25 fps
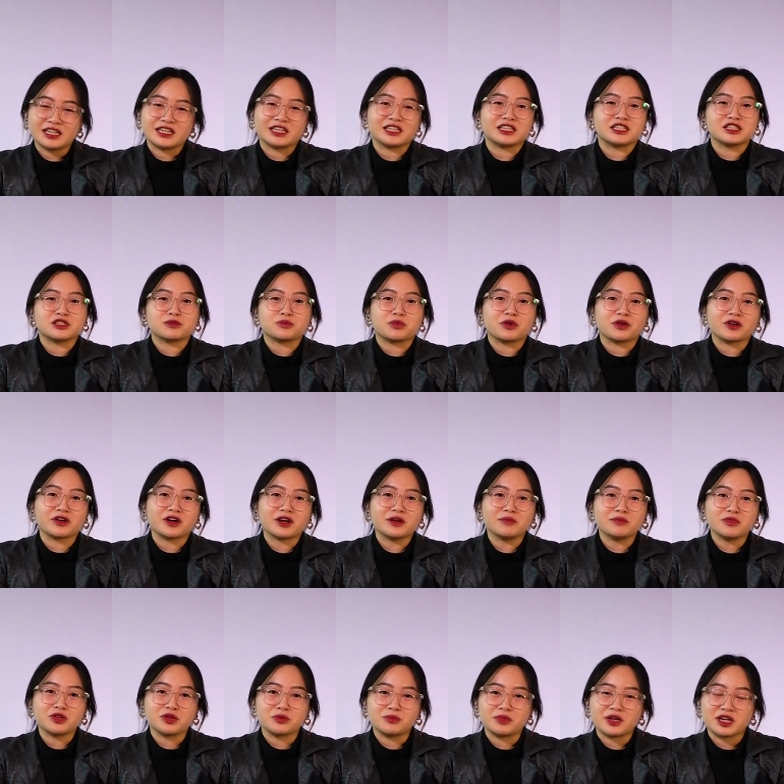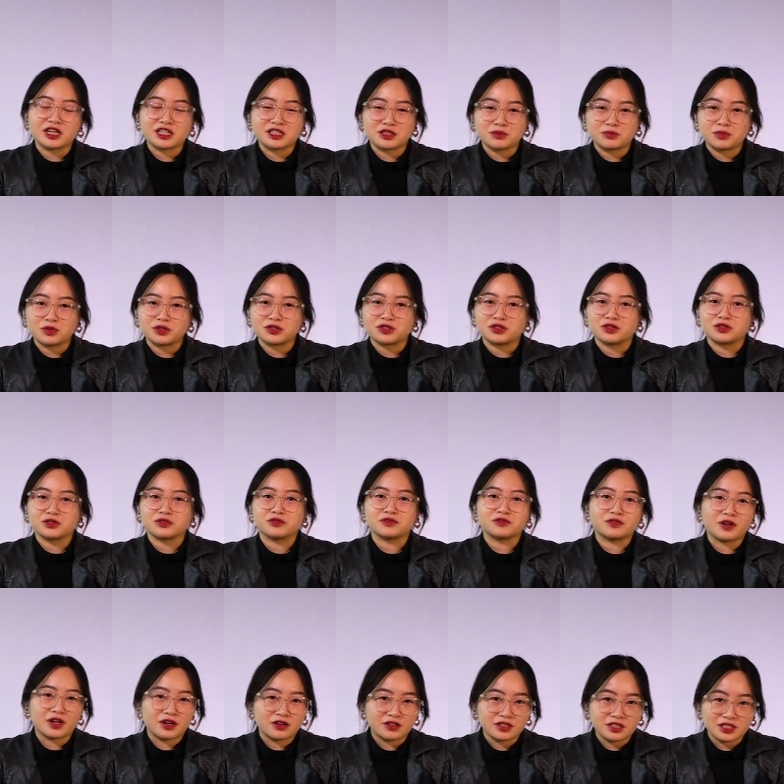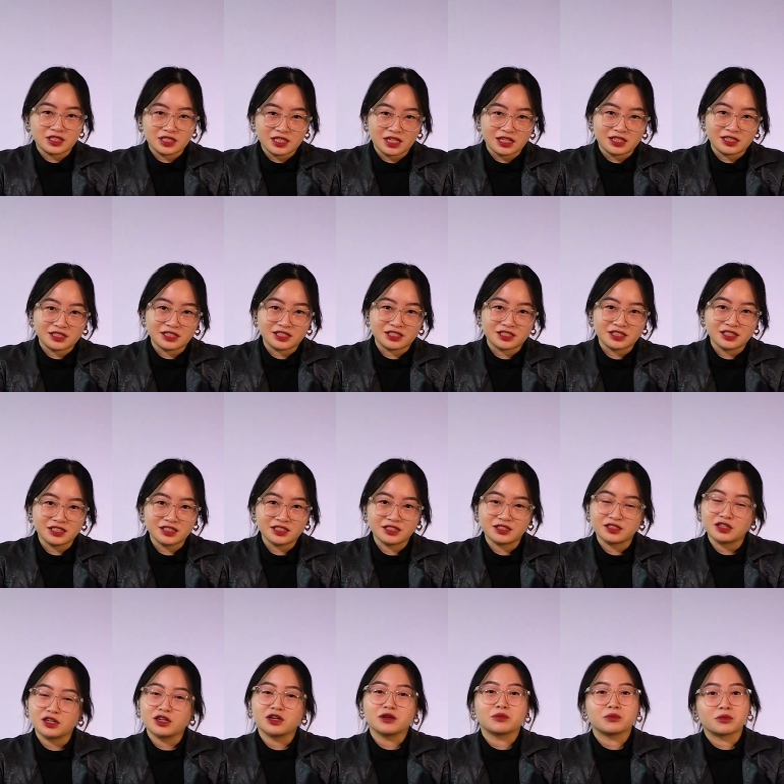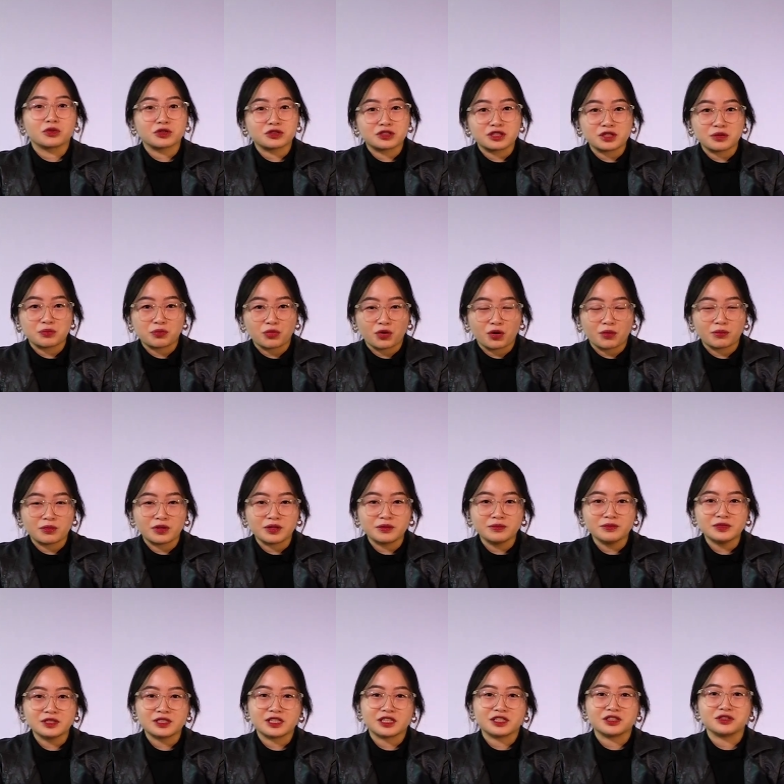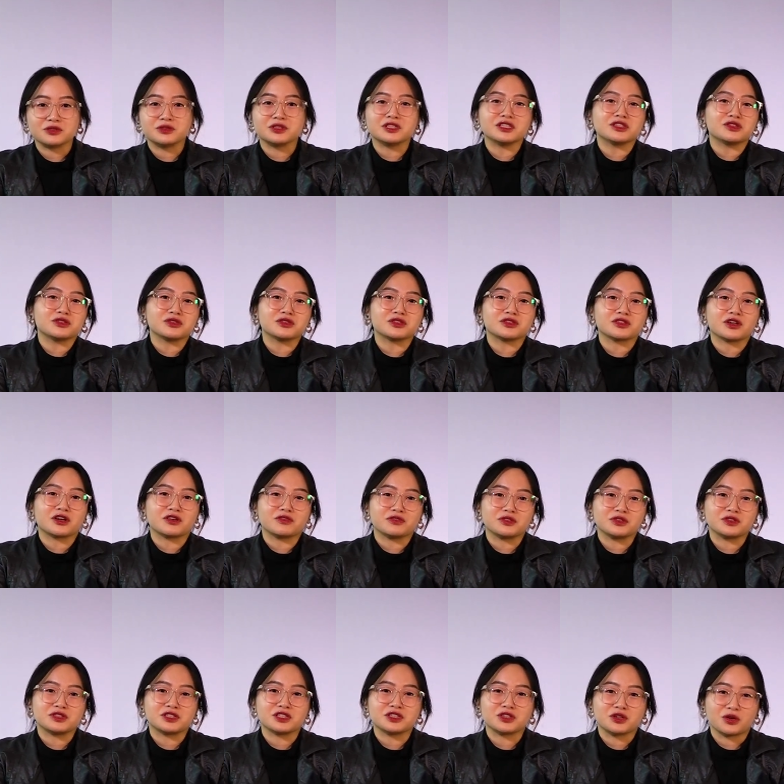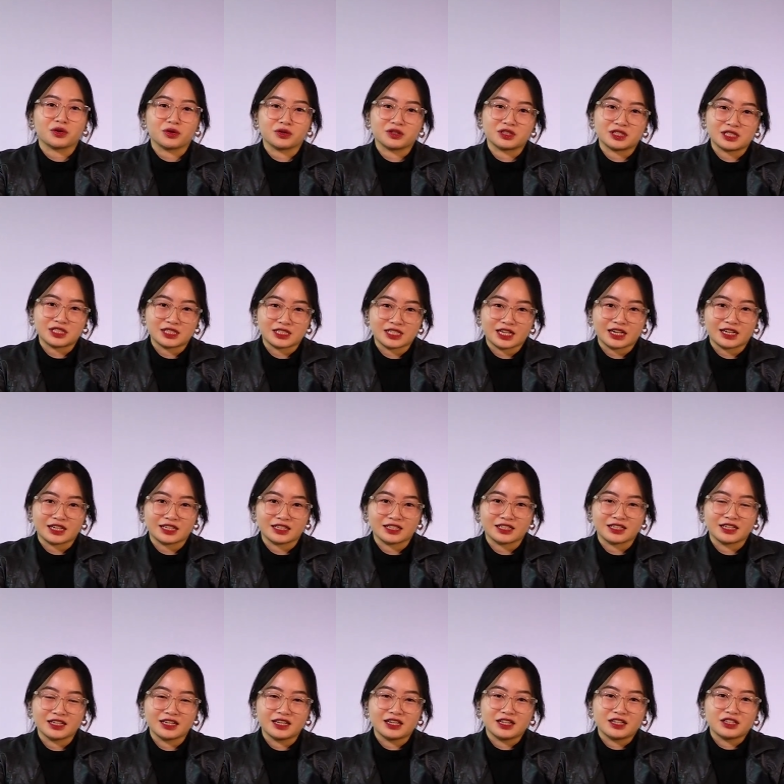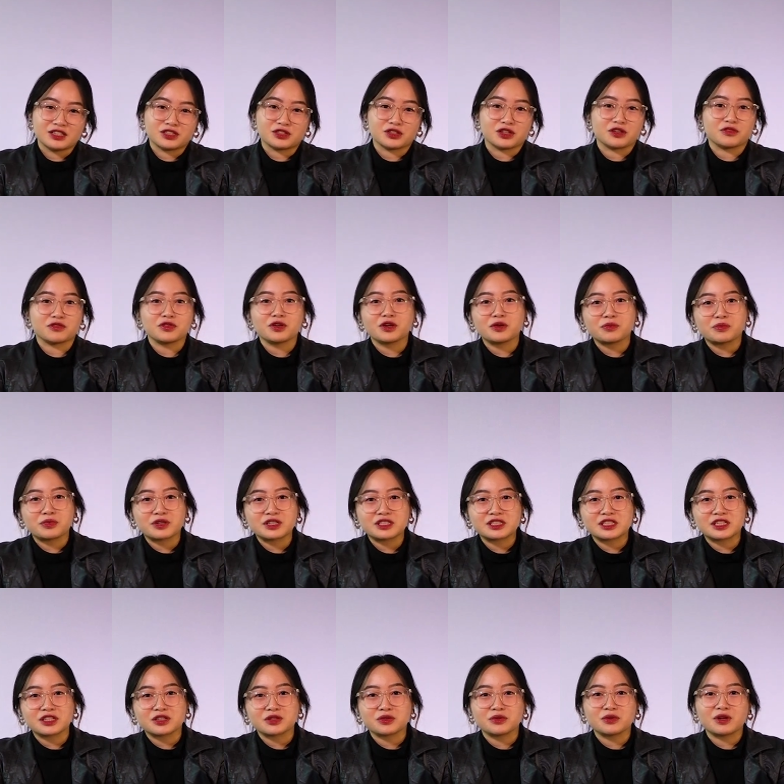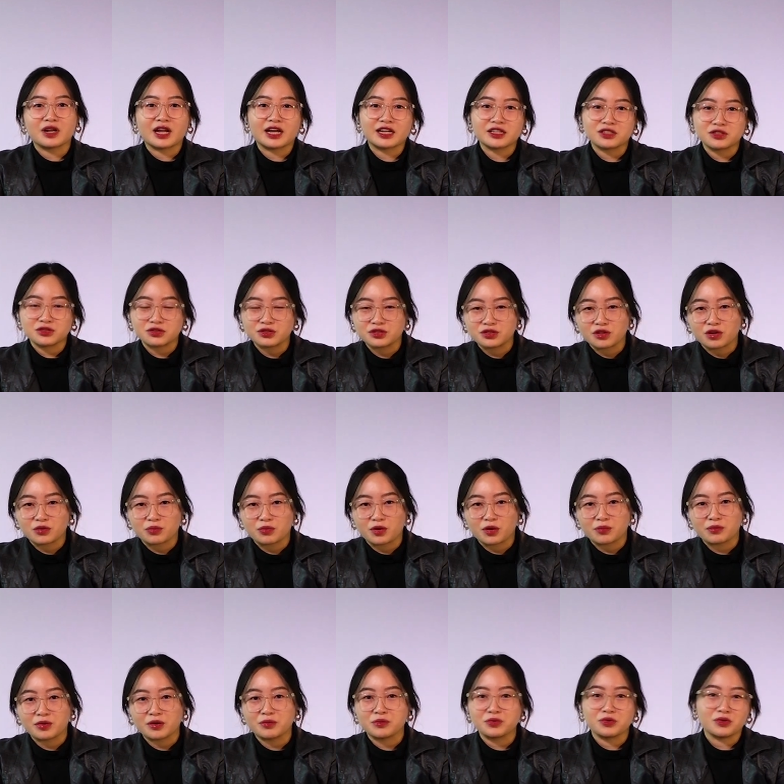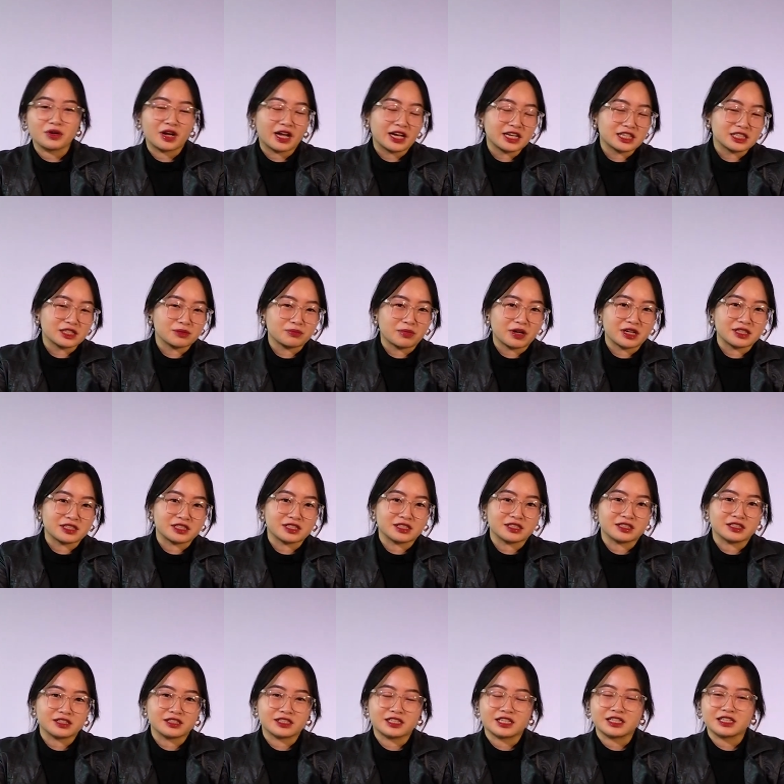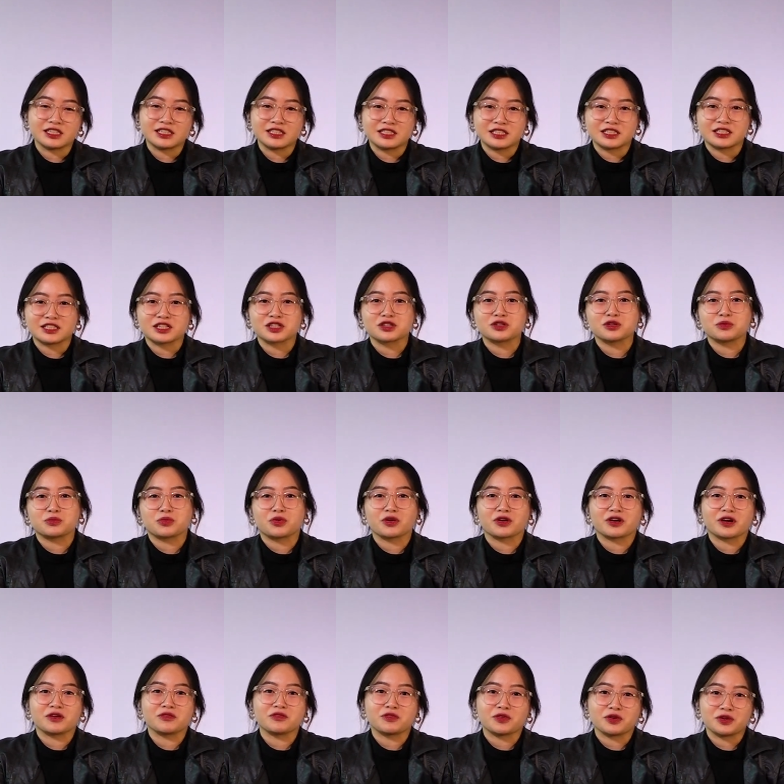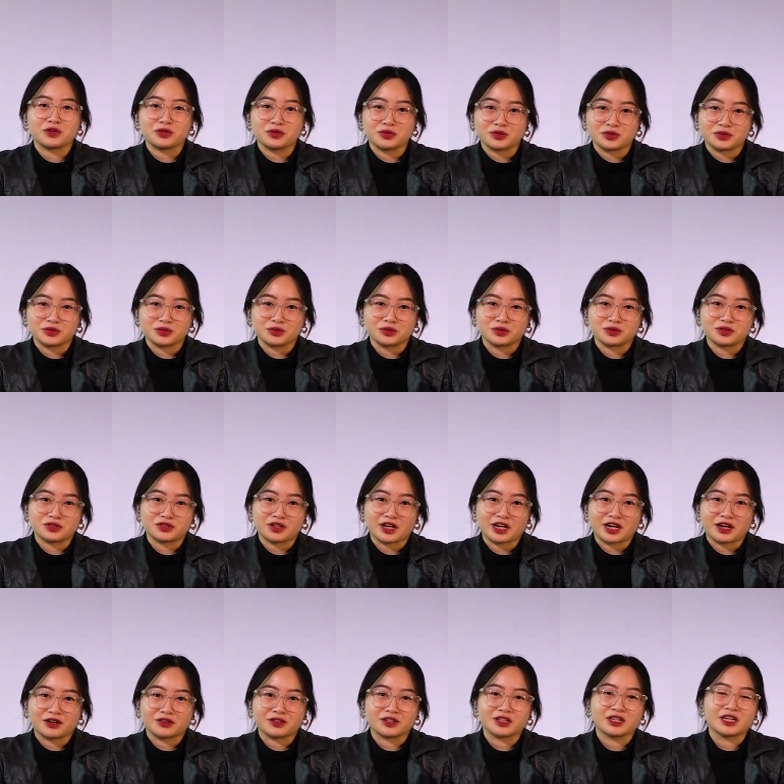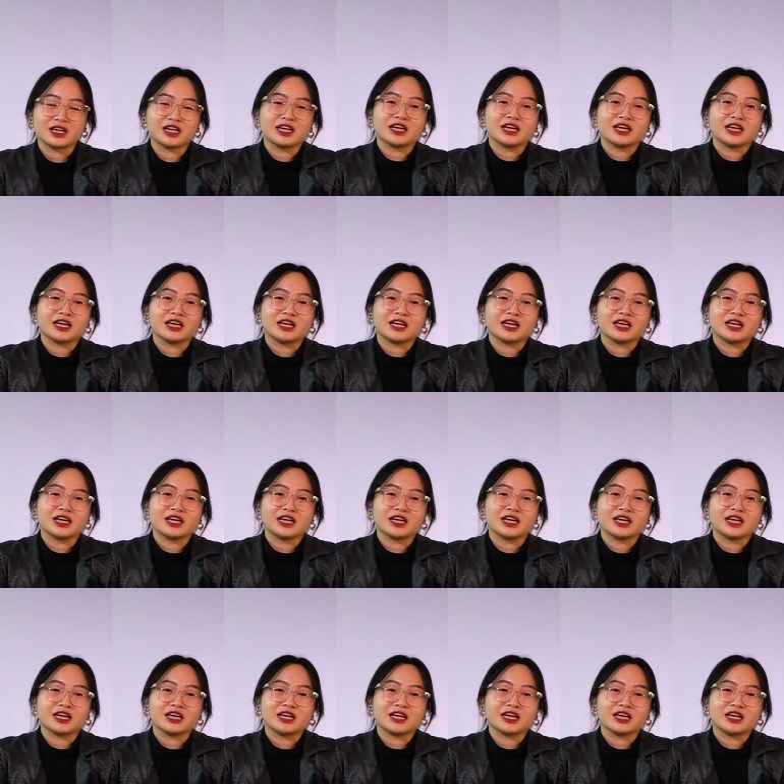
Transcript: In this program, you'll be exposed to various challenges, mostly problems that you will need to solve using your own design. So if you're a person who likes to solve problems, who likes puzzles, then this is a good program for you to try out.